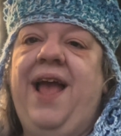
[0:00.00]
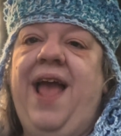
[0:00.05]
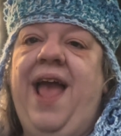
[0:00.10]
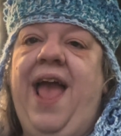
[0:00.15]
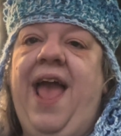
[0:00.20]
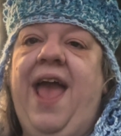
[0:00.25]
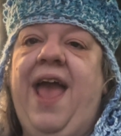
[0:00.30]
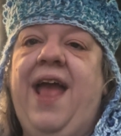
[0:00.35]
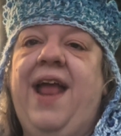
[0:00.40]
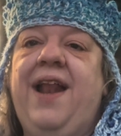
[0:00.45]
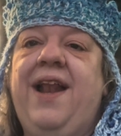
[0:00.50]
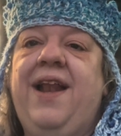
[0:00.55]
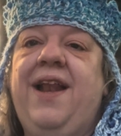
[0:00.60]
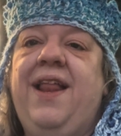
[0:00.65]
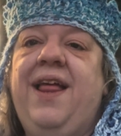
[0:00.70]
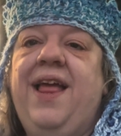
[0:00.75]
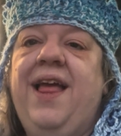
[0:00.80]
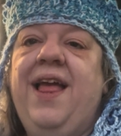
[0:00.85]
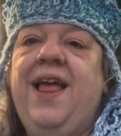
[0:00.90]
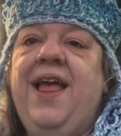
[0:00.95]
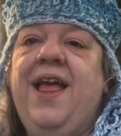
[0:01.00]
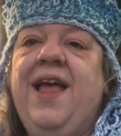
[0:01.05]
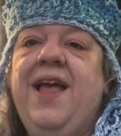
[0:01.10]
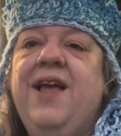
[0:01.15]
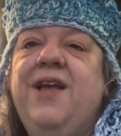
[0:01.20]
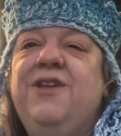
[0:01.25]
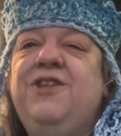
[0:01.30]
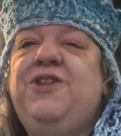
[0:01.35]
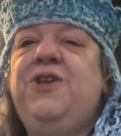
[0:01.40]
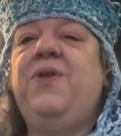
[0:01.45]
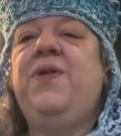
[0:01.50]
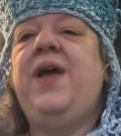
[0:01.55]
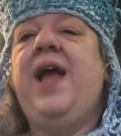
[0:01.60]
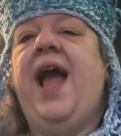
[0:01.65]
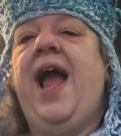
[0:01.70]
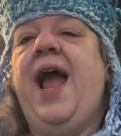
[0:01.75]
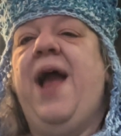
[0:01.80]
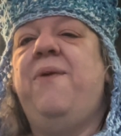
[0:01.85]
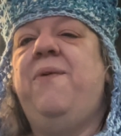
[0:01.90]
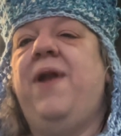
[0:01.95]
and so
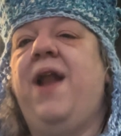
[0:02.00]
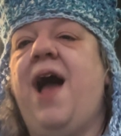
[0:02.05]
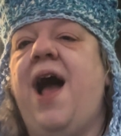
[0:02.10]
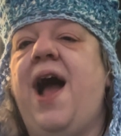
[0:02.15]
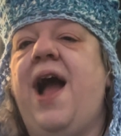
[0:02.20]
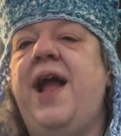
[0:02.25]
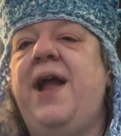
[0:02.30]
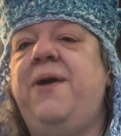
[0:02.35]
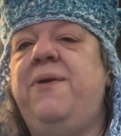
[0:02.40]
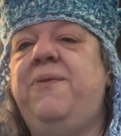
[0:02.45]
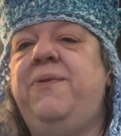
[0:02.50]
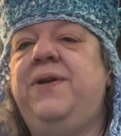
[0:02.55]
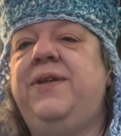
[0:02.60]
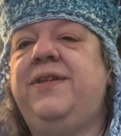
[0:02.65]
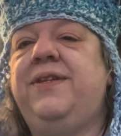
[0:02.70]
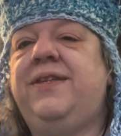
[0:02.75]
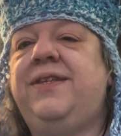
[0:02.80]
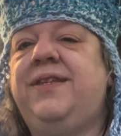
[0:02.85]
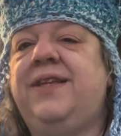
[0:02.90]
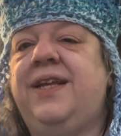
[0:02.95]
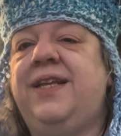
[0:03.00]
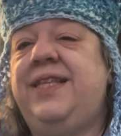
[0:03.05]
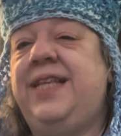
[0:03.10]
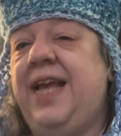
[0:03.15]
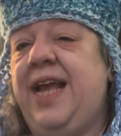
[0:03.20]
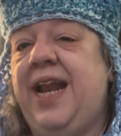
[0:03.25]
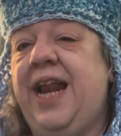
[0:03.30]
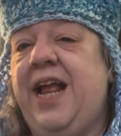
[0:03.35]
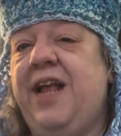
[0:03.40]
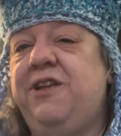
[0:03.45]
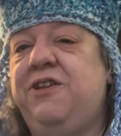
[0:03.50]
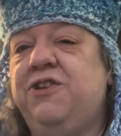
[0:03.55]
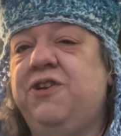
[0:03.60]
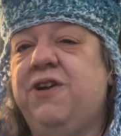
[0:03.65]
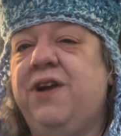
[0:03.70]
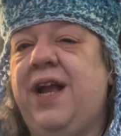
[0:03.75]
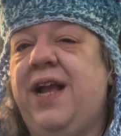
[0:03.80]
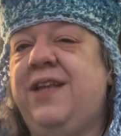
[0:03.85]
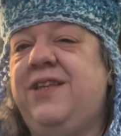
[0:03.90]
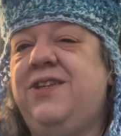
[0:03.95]
like, when I was a
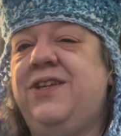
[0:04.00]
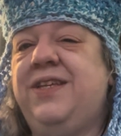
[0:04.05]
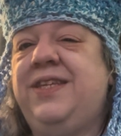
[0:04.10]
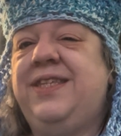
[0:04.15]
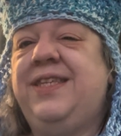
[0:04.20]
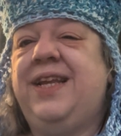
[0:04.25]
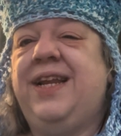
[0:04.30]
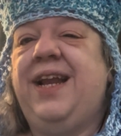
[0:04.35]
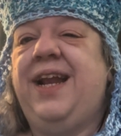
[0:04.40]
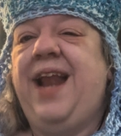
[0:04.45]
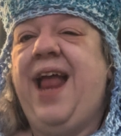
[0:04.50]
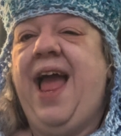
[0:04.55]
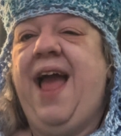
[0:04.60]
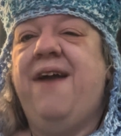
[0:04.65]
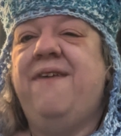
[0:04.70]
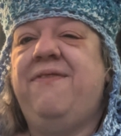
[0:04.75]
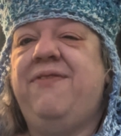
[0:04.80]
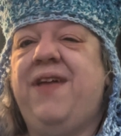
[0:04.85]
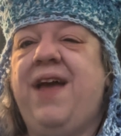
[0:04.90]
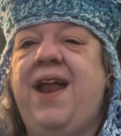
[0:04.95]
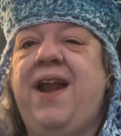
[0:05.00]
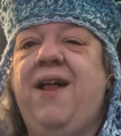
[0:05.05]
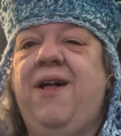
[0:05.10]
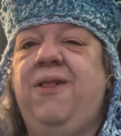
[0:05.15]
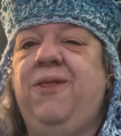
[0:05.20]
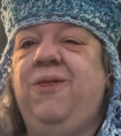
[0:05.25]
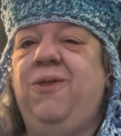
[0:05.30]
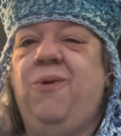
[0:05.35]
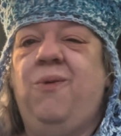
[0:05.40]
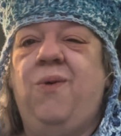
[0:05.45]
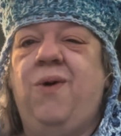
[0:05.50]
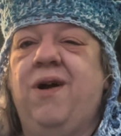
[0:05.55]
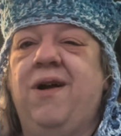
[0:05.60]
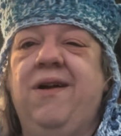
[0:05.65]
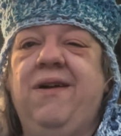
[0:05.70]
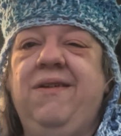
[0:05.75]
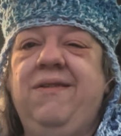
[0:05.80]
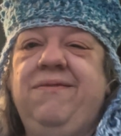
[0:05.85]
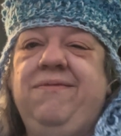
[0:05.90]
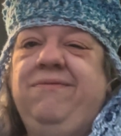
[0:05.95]
teenager, it just didn't have that
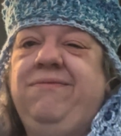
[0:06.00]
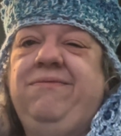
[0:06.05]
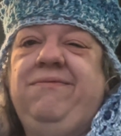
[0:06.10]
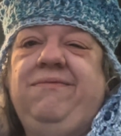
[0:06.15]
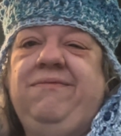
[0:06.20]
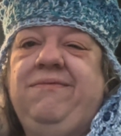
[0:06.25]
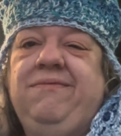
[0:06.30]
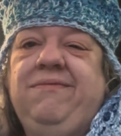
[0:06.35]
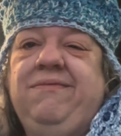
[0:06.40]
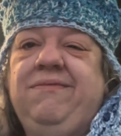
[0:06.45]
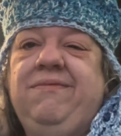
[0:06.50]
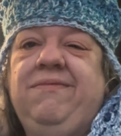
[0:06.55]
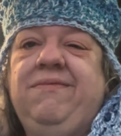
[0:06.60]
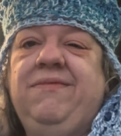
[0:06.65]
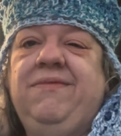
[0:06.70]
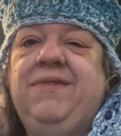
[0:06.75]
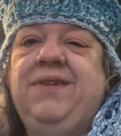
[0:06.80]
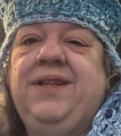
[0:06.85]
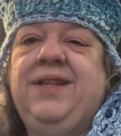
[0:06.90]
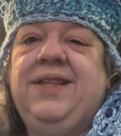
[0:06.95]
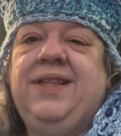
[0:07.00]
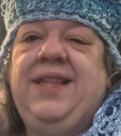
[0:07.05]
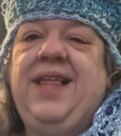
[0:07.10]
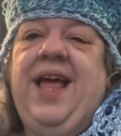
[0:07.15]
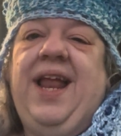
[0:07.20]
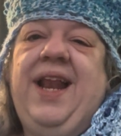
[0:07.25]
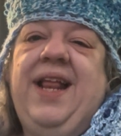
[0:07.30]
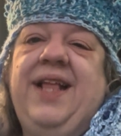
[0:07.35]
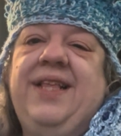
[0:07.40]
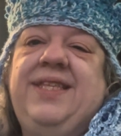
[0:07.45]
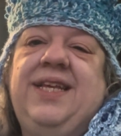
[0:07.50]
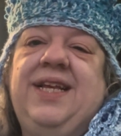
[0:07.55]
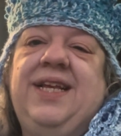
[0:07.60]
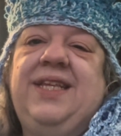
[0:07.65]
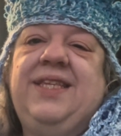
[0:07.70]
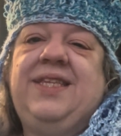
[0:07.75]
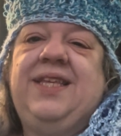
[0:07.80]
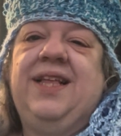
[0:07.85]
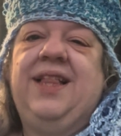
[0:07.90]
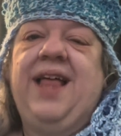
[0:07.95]
allure that it
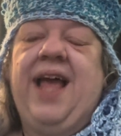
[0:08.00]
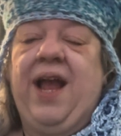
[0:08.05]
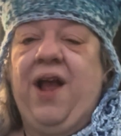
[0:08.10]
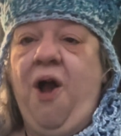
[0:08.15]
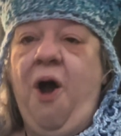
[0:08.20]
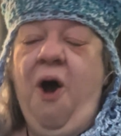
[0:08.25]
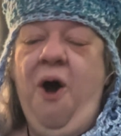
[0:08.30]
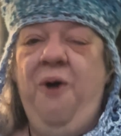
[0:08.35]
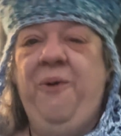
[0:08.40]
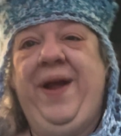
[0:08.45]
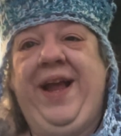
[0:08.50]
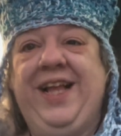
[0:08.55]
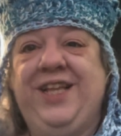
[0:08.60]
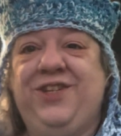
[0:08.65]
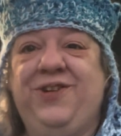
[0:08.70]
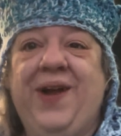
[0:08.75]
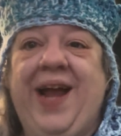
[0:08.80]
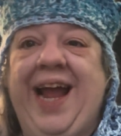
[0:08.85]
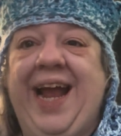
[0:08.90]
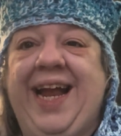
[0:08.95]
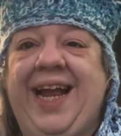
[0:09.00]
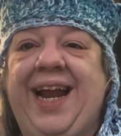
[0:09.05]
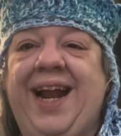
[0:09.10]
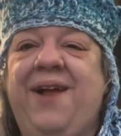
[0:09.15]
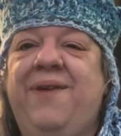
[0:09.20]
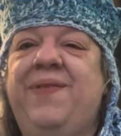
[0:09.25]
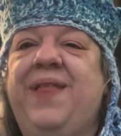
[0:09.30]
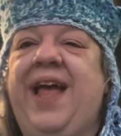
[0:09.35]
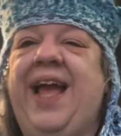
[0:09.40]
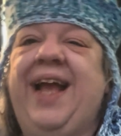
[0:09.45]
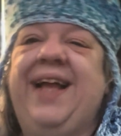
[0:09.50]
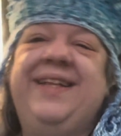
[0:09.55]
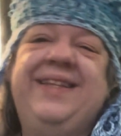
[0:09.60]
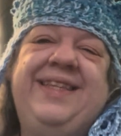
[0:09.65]
did to like, oh, we could drink. And I'm like,